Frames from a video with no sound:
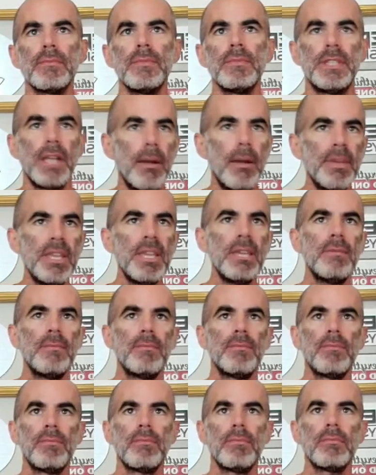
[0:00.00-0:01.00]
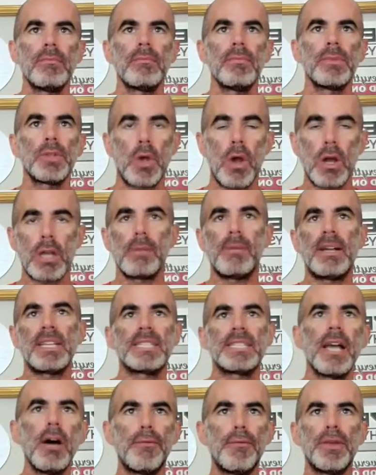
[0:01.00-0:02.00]
Dummy? Talking to
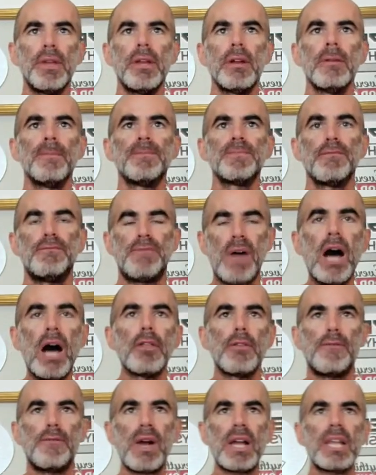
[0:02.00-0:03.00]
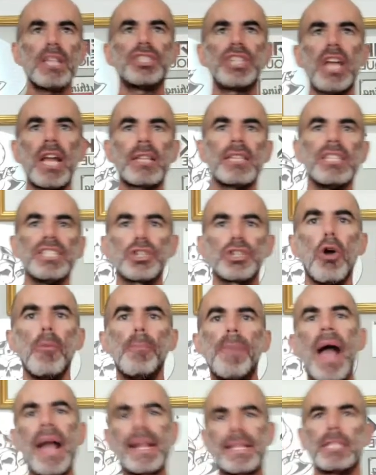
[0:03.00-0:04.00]
myself here. Follow the fucking checklist. Go
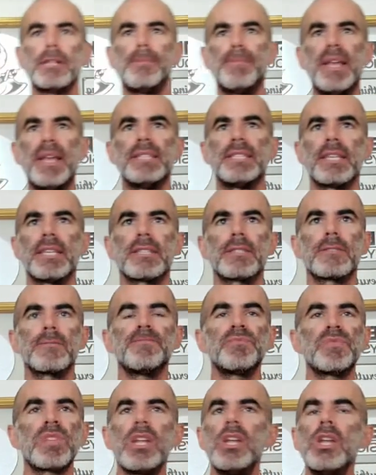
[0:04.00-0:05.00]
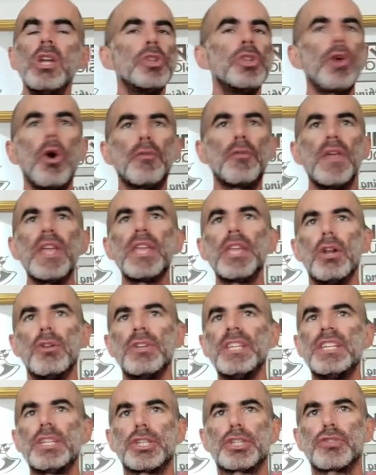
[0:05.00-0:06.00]
back to the basics. Don't think you don't
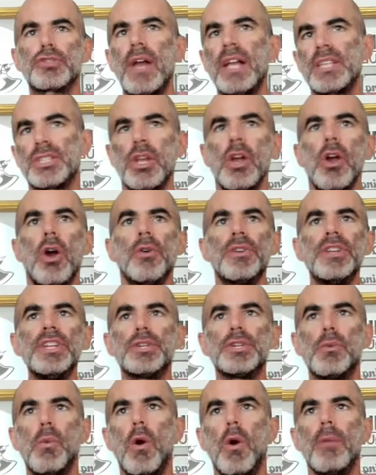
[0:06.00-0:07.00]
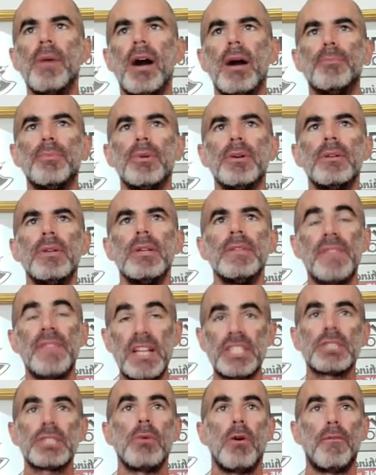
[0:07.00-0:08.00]
need to stretch or need to warm up.
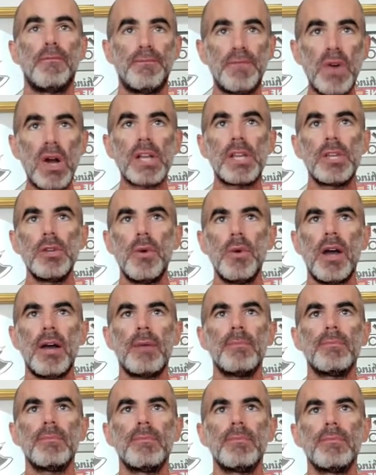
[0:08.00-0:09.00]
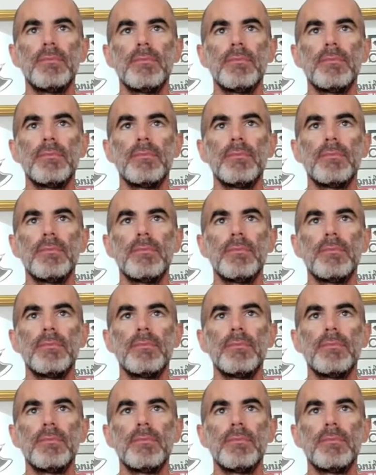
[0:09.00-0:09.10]
That shit will fuck you up.